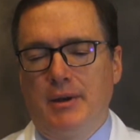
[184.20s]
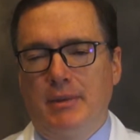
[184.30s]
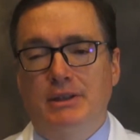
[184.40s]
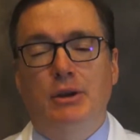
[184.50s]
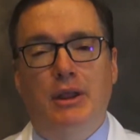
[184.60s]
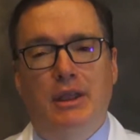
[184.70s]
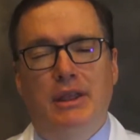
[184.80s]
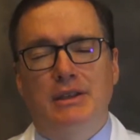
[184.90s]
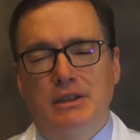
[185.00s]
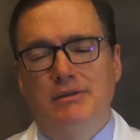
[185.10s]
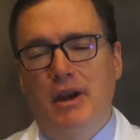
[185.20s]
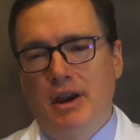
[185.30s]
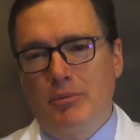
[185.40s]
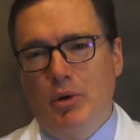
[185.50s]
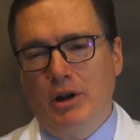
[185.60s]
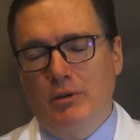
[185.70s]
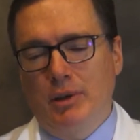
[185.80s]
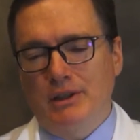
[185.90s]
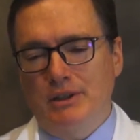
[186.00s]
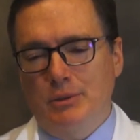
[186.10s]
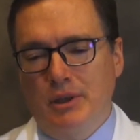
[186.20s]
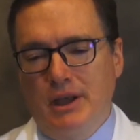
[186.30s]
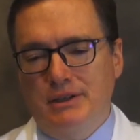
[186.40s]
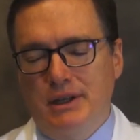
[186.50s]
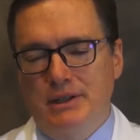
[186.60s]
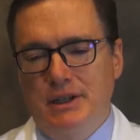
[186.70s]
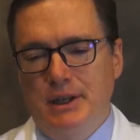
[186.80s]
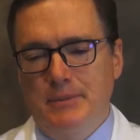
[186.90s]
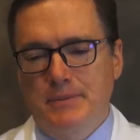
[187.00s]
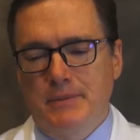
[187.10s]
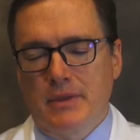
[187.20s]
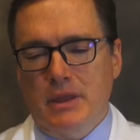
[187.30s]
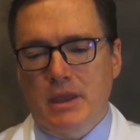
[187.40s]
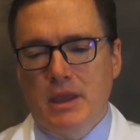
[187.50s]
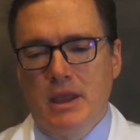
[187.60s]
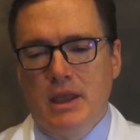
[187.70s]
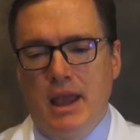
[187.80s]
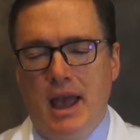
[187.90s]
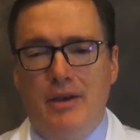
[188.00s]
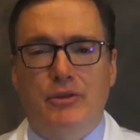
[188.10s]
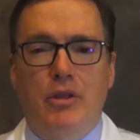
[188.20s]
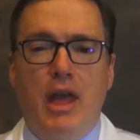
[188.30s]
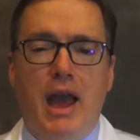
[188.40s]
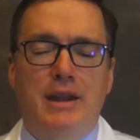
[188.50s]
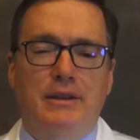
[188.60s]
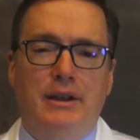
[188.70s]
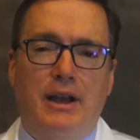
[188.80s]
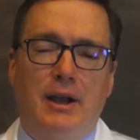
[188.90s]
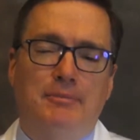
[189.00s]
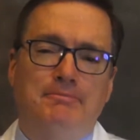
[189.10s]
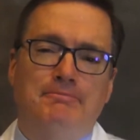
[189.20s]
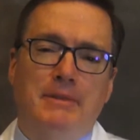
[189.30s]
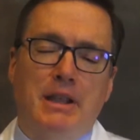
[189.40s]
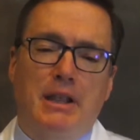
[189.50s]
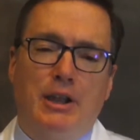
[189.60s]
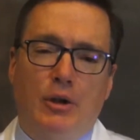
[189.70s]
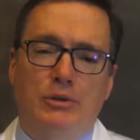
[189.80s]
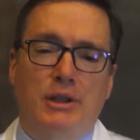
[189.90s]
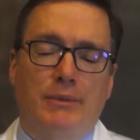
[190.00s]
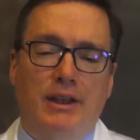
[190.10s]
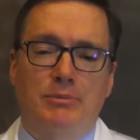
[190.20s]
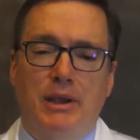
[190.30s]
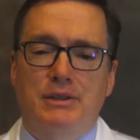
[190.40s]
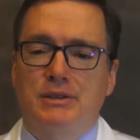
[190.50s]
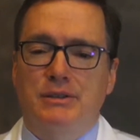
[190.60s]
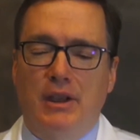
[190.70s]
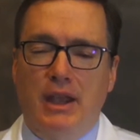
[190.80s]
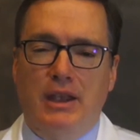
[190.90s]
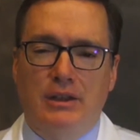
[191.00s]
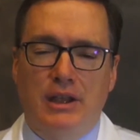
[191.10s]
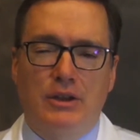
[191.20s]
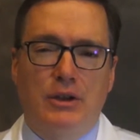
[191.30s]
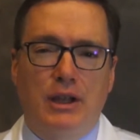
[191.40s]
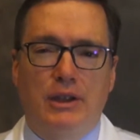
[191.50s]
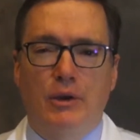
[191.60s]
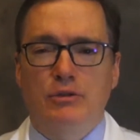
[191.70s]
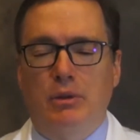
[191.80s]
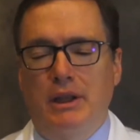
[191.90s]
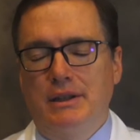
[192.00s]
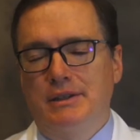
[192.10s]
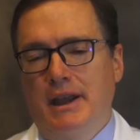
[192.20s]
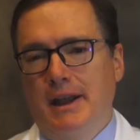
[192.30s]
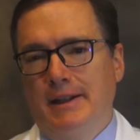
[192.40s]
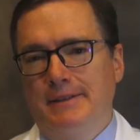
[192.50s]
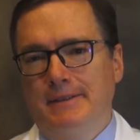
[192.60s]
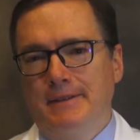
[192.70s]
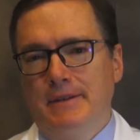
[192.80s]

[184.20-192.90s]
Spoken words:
So this is very important in patients with HHT. After that, sometimes patients continue to get nosebleeds, and